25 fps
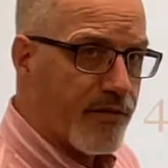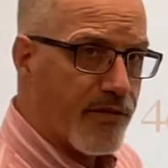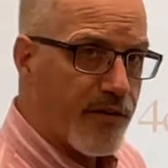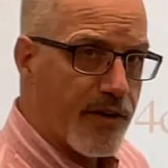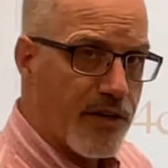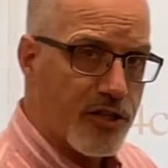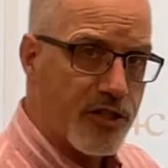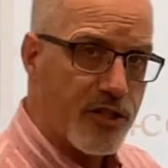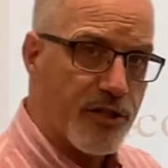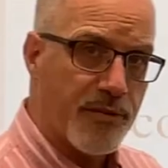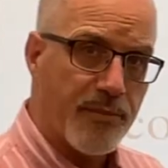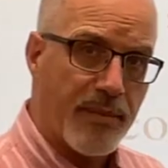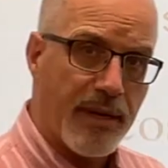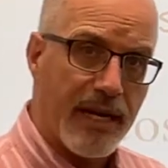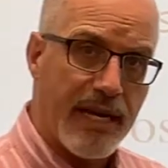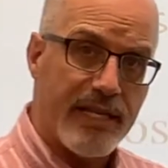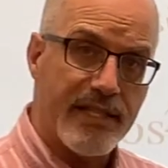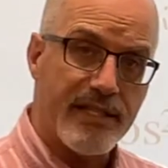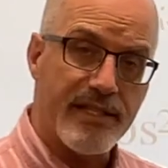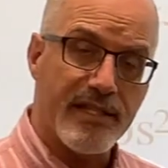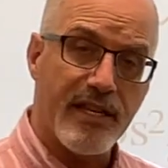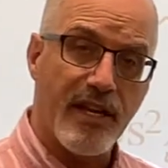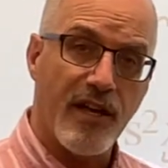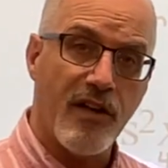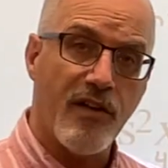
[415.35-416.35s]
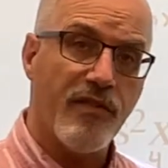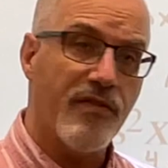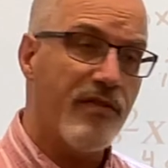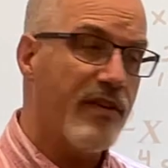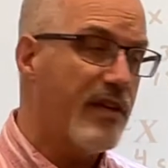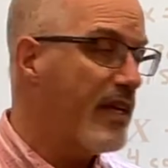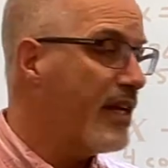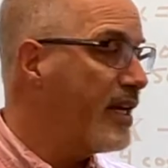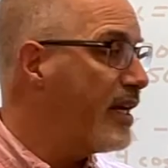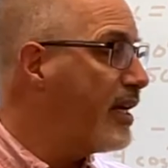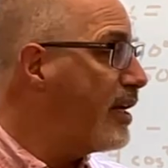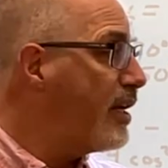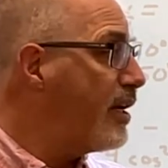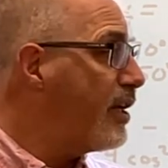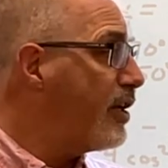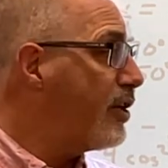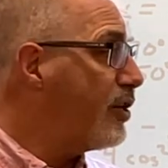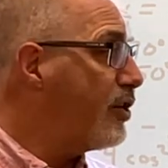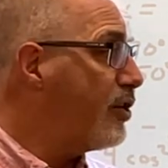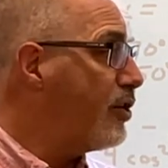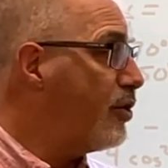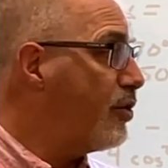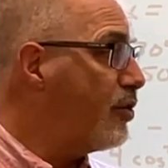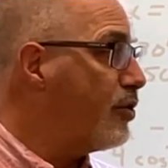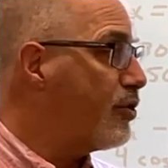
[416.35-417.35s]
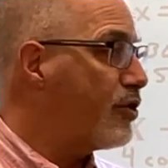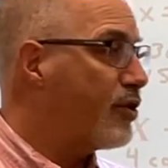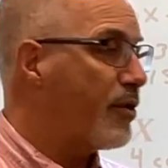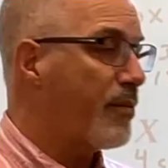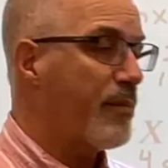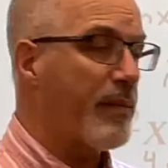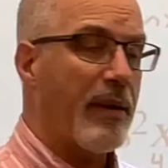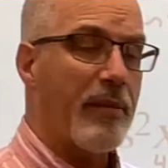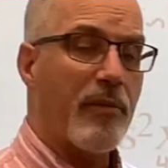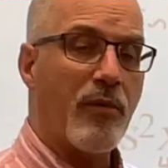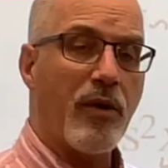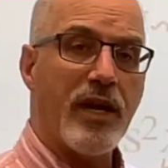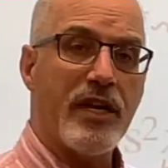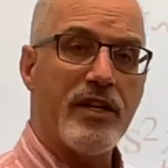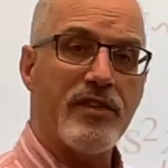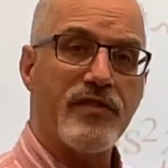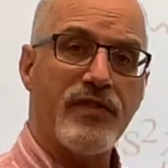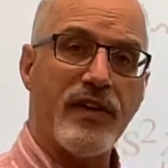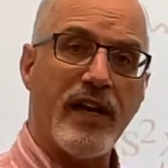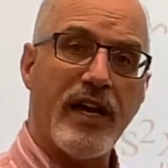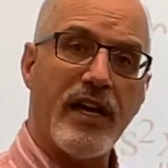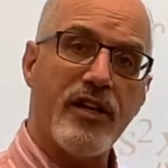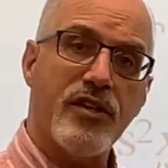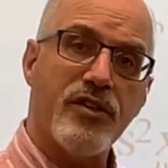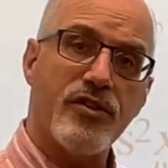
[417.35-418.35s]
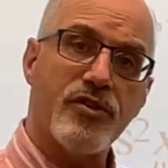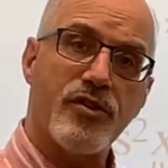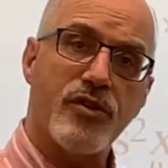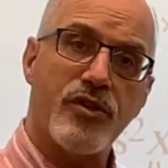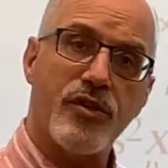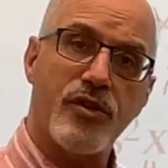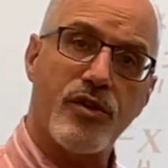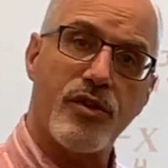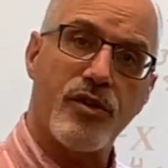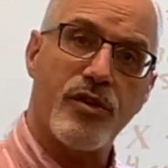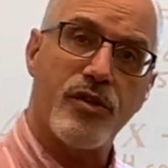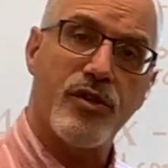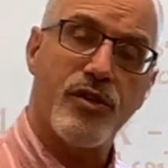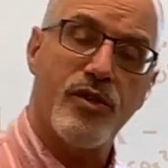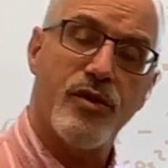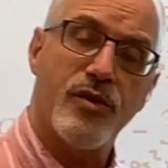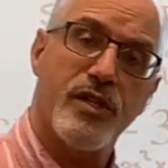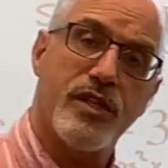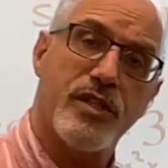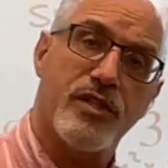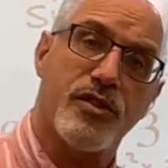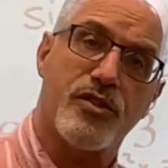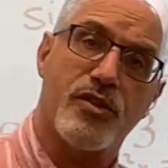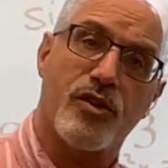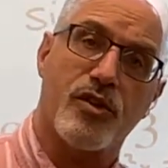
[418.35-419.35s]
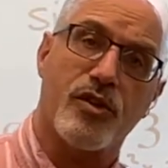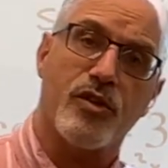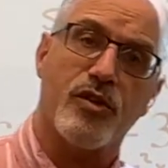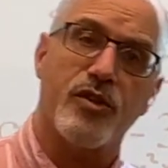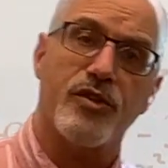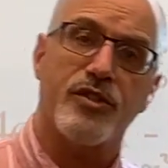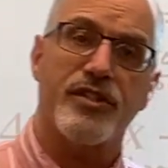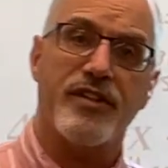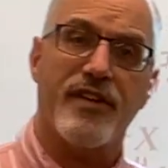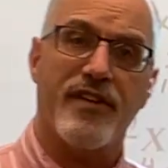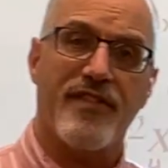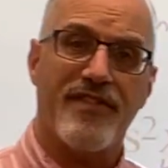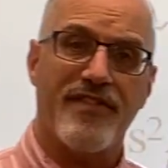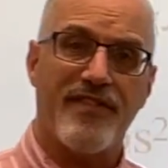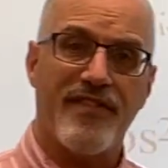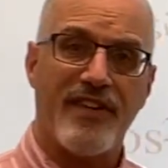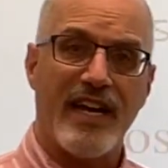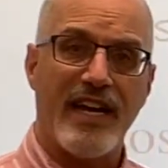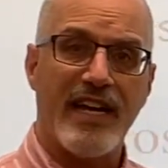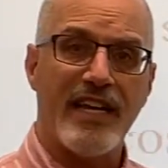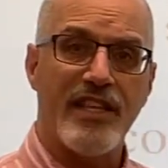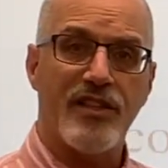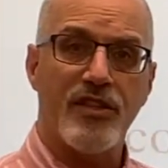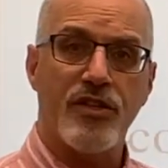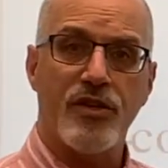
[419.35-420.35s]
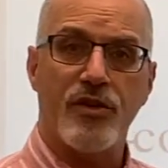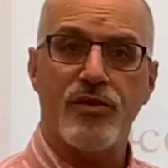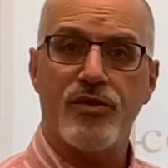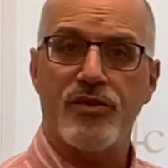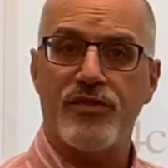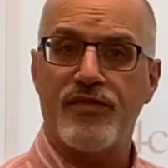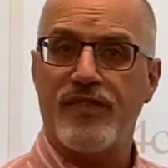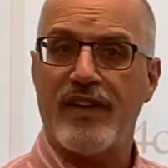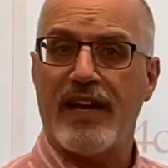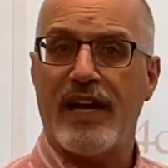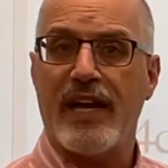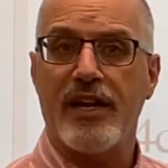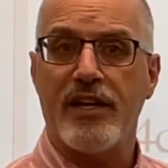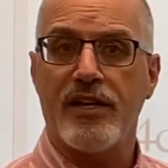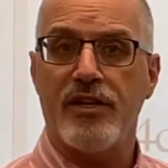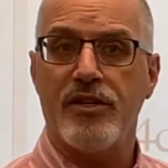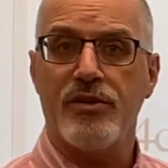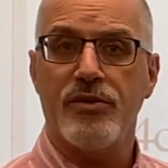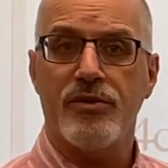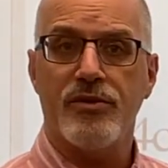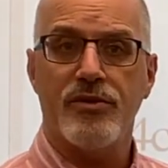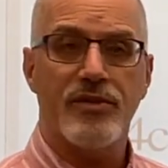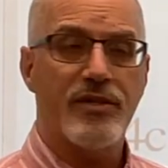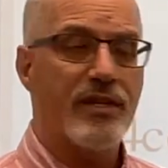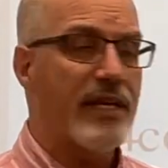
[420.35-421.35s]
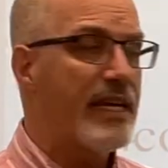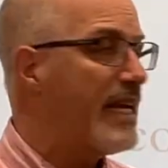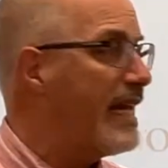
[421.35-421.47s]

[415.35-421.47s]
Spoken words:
function by itself. Use your memorized values or your unit circle to find those values.